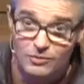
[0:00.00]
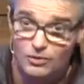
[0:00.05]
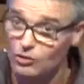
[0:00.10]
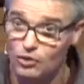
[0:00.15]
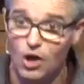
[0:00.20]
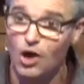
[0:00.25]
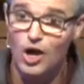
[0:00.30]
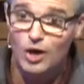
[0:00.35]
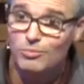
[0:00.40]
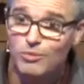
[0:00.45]

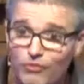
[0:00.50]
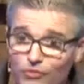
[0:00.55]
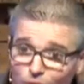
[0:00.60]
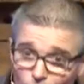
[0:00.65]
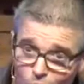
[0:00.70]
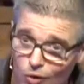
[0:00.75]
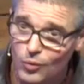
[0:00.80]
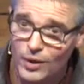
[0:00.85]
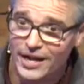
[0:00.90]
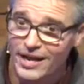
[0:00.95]
long
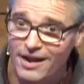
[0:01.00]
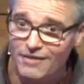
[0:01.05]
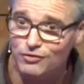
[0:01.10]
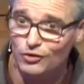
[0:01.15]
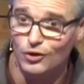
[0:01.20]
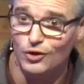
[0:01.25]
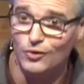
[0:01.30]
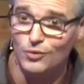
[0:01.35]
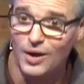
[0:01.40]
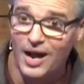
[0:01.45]
before we
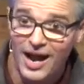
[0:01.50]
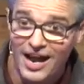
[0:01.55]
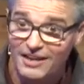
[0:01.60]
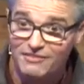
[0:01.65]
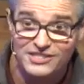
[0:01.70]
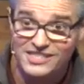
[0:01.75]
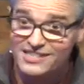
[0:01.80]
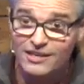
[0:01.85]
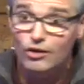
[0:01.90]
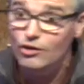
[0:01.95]
ever
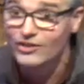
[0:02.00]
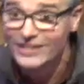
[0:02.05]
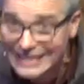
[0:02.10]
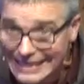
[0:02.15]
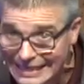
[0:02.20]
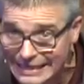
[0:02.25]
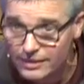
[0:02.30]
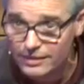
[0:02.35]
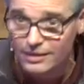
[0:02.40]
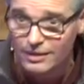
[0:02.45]
arrived still
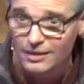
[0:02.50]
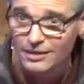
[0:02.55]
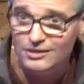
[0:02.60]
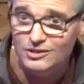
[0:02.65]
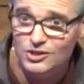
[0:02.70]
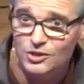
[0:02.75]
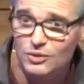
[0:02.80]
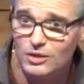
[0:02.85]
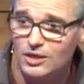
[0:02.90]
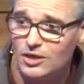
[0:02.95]
need
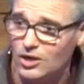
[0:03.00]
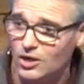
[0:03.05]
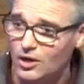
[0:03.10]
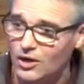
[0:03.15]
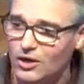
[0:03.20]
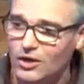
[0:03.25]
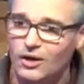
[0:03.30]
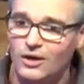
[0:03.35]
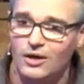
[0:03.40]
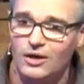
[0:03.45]
to
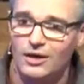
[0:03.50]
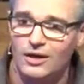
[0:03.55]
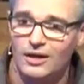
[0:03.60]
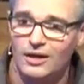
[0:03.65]
occur.